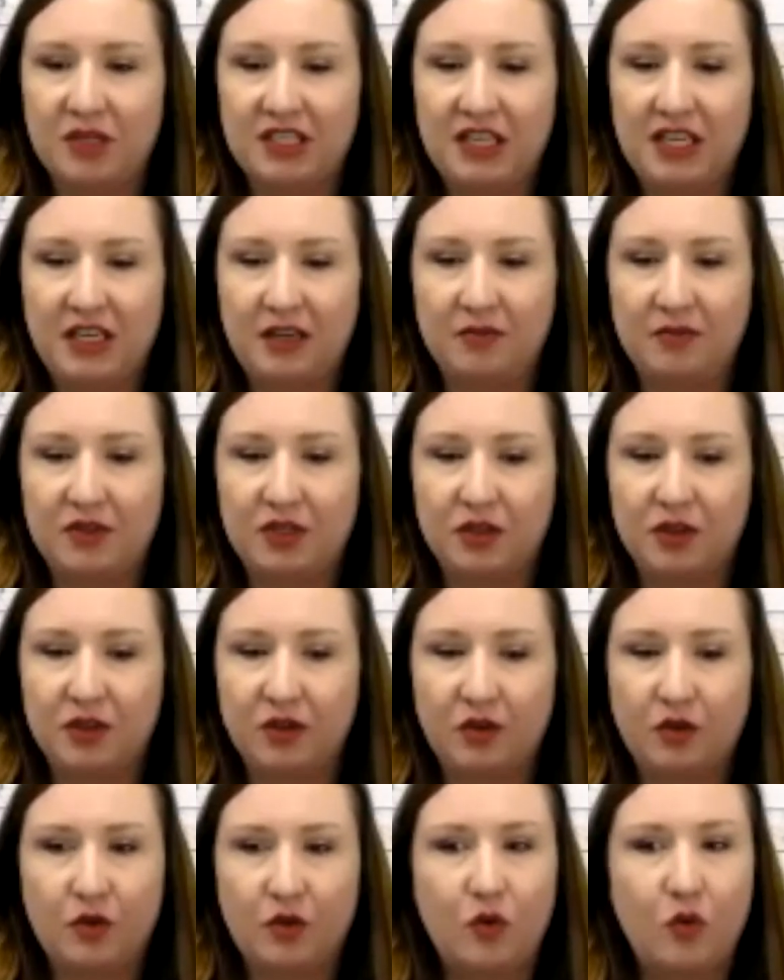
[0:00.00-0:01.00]
team to
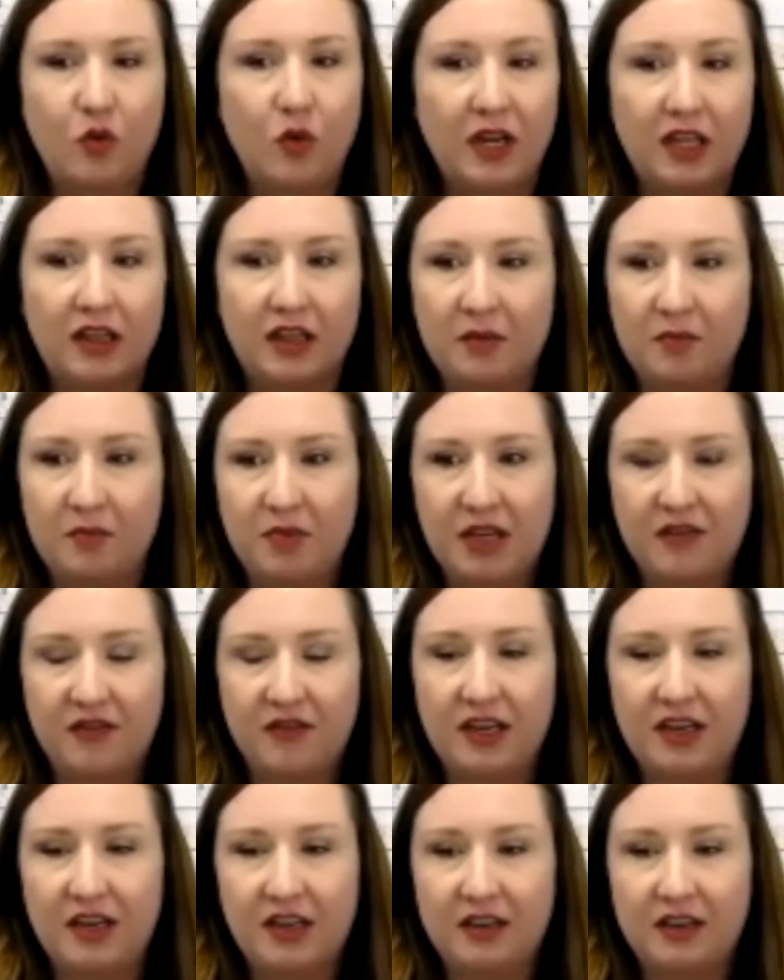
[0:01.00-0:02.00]
quickly
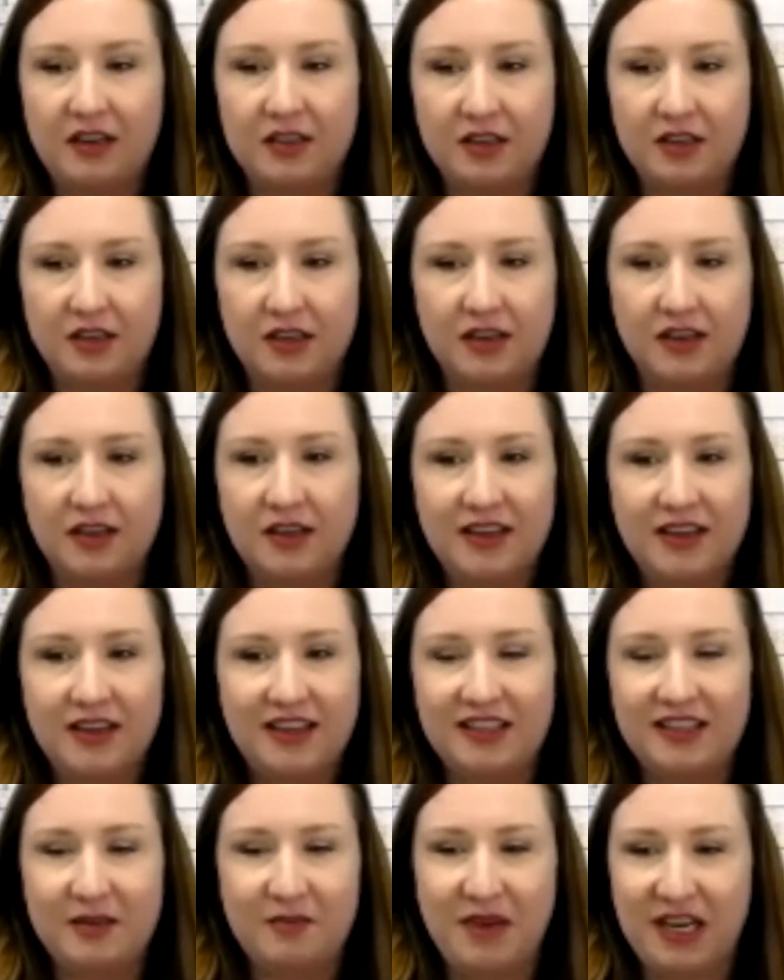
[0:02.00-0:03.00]
pivot into
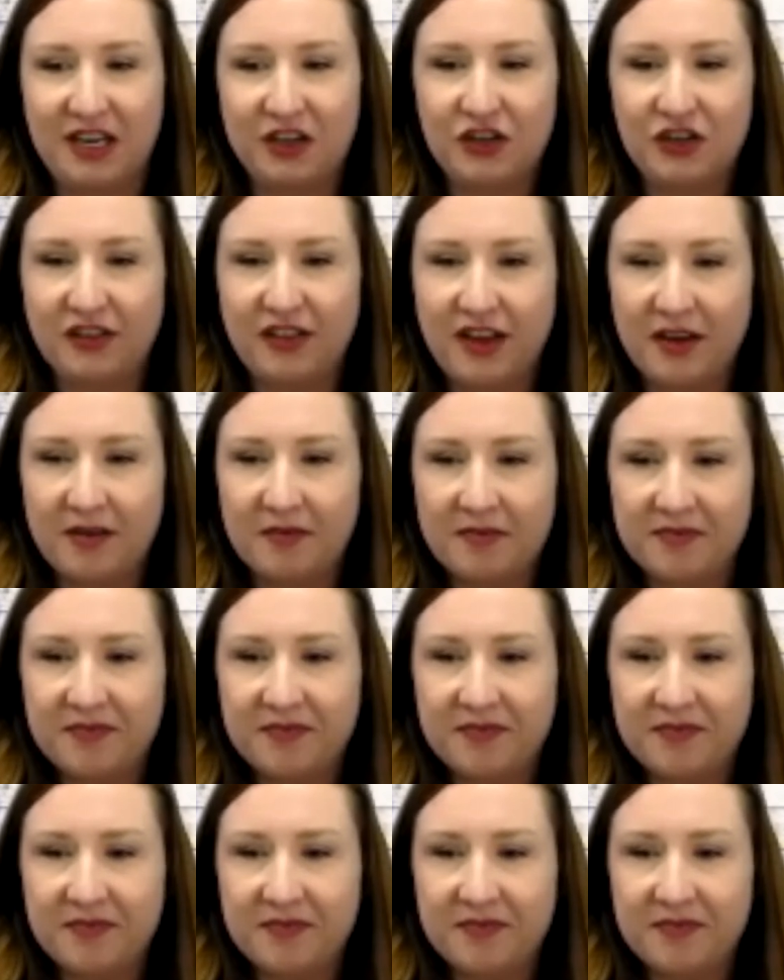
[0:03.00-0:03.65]
managing that?